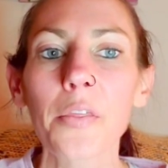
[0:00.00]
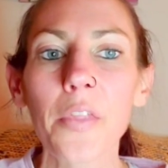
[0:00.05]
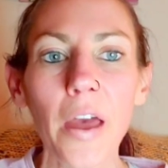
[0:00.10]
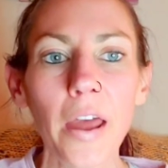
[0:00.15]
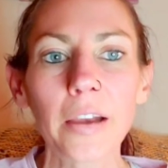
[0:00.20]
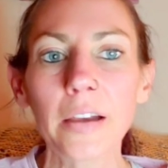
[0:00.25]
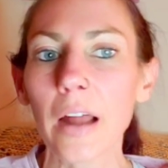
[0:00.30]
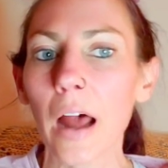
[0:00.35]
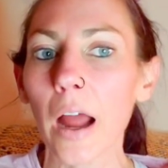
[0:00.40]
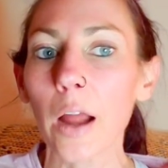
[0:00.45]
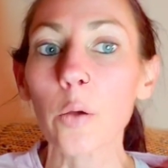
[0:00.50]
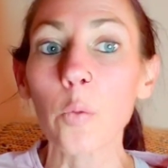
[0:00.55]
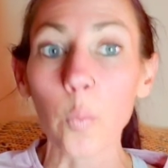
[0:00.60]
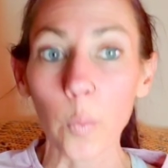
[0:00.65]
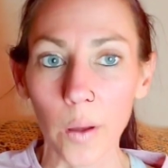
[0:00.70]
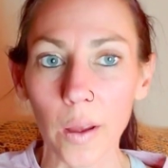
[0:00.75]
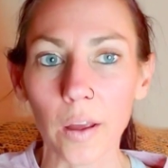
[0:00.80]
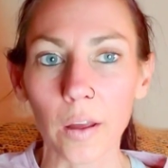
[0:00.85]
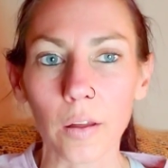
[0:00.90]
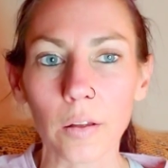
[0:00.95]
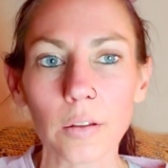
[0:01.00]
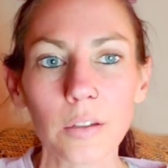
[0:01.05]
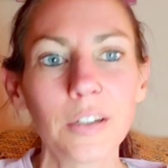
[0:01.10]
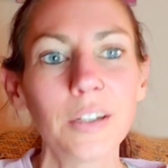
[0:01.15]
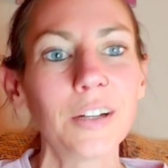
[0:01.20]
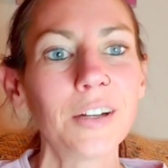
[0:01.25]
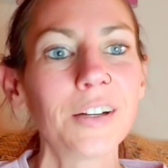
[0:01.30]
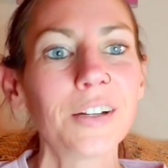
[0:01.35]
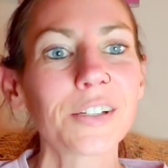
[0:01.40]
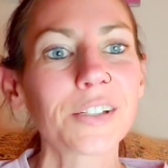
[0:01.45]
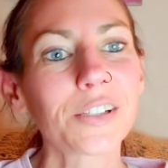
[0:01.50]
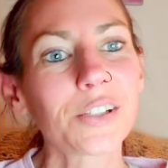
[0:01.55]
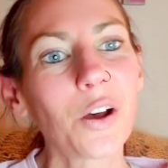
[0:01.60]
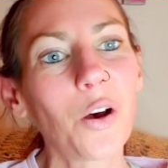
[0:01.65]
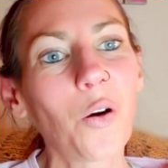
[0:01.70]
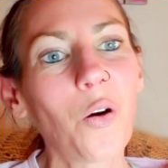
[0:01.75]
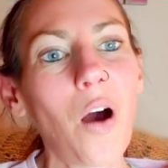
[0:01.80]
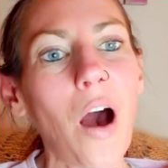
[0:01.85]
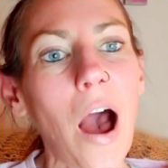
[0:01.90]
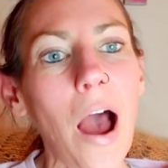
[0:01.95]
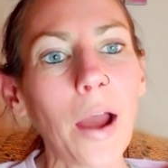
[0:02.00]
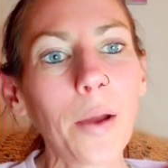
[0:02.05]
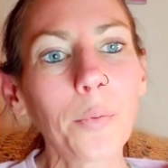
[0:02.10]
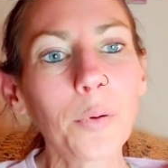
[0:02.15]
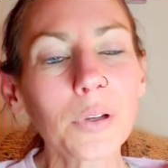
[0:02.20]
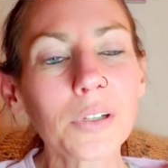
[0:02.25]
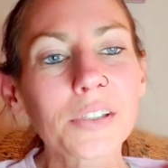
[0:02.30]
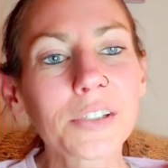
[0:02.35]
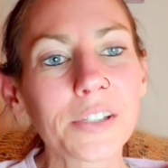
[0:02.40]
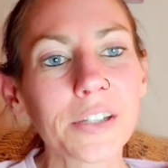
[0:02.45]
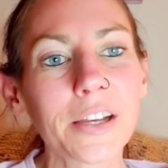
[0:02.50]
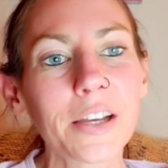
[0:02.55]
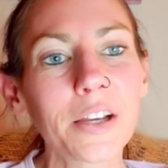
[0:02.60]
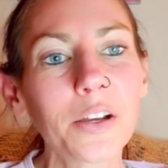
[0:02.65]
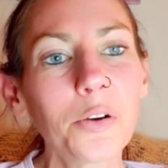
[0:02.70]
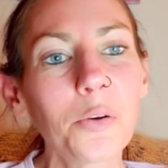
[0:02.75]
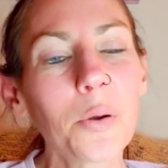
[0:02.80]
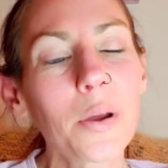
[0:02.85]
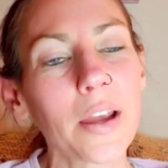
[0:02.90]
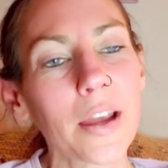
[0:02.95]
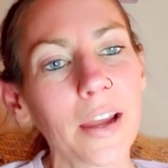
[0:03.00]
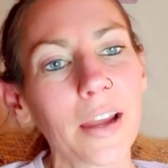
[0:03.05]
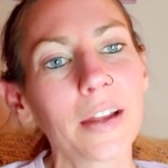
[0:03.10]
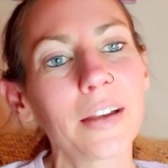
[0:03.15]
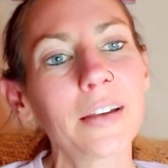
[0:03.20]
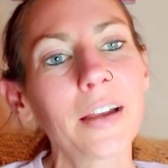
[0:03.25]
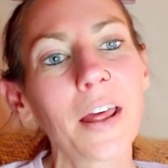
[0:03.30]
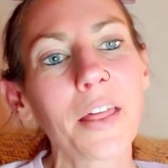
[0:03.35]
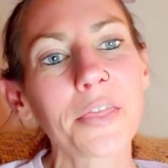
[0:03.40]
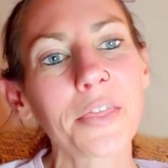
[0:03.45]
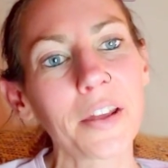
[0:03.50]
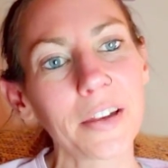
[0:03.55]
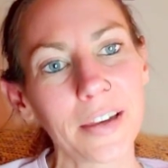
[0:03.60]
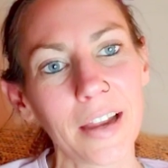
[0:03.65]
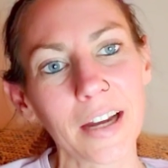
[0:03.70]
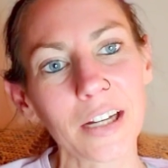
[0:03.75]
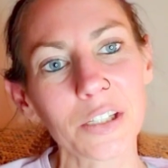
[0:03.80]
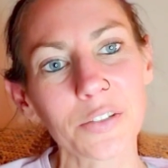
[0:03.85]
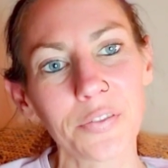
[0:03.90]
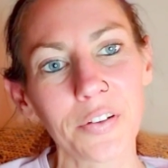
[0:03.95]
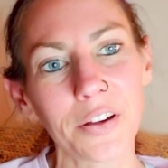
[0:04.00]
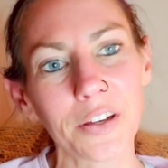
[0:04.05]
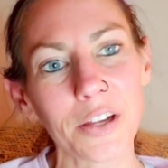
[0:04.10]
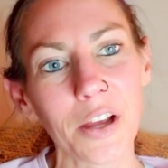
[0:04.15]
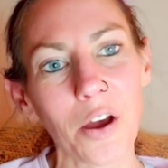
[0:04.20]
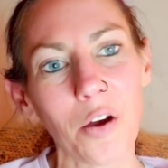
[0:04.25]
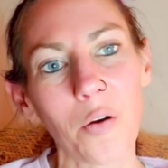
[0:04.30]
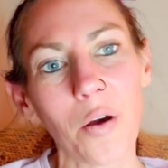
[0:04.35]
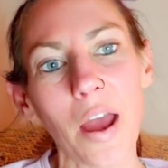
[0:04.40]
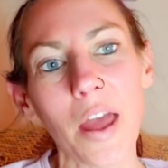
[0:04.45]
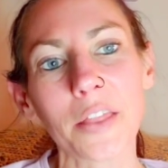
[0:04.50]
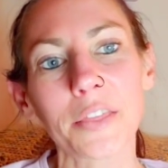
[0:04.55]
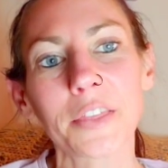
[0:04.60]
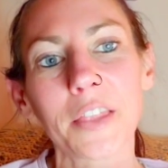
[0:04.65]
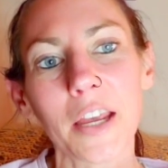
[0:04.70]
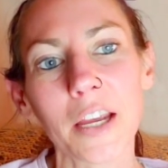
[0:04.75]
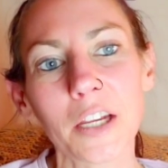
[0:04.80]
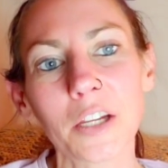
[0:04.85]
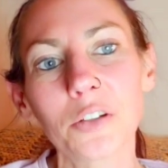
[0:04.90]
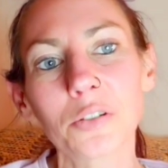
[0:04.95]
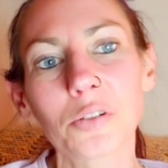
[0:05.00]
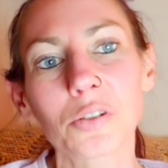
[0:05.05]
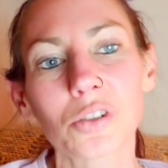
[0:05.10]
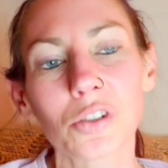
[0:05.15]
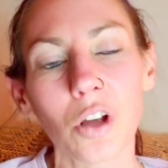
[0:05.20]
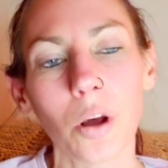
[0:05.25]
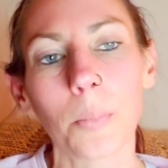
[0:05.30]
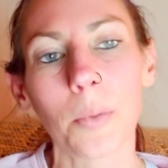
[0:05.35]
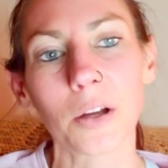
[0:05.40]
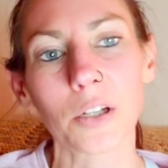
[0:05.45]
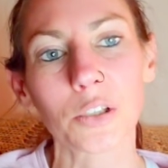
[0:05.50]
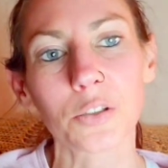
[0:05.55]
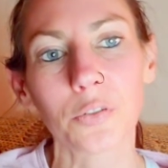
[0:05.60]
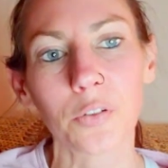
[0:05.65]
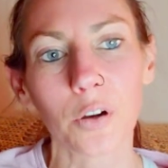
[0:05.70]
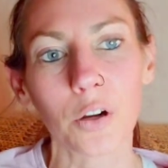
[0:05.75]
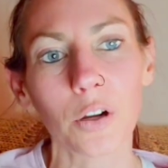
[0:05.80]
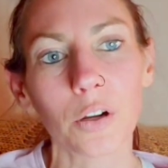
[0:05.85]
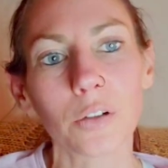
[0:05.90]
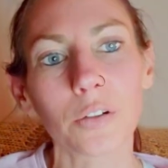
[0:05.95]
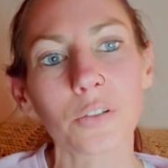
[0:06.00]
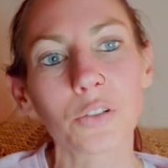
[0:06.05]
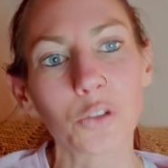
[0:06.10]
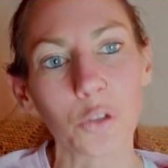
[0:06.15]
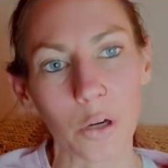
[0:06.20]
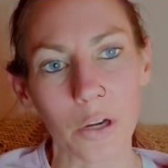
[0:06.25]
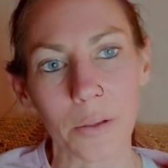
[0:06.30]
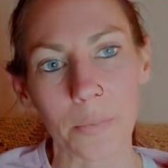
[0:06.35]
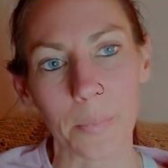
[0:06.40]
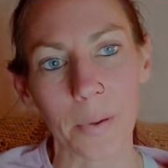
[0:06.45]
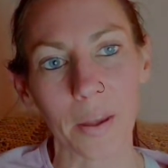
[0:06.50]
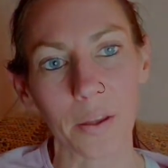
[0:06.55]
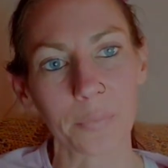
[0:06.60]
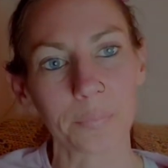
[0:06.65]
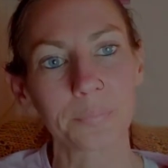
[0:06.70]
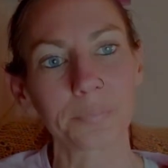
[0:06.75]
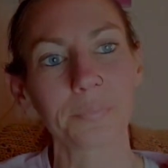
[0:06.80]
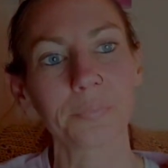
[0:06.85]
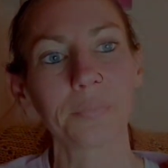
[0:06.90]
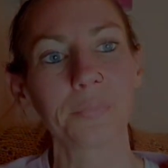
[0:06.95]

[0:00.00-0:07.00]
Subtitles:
then I will. So I will see you in the next video, and thank you so much for joining me.